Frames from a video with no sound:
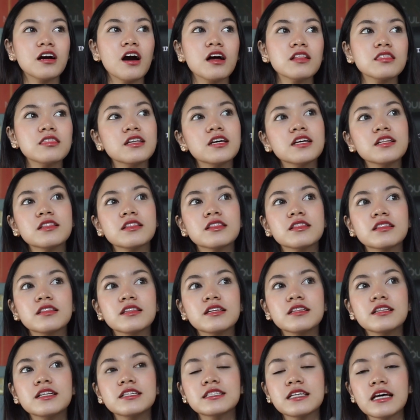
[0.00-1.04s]
Got it
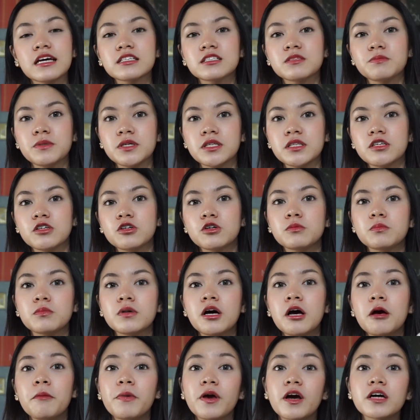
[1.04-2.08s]
in the size medium
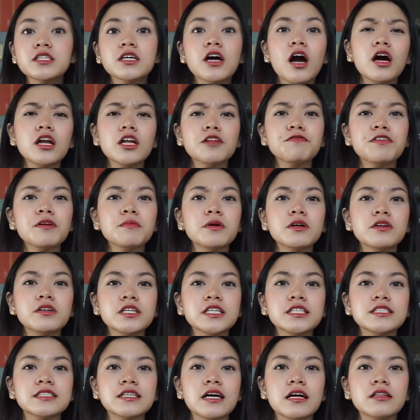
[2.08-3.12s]
because I got it from a
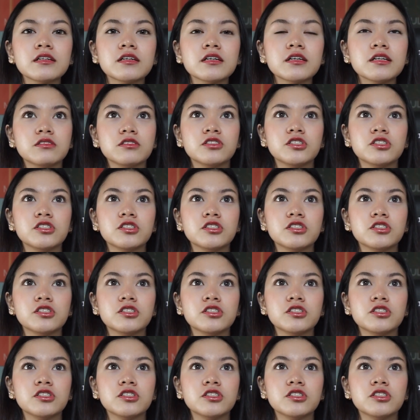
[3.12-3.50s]
reseller.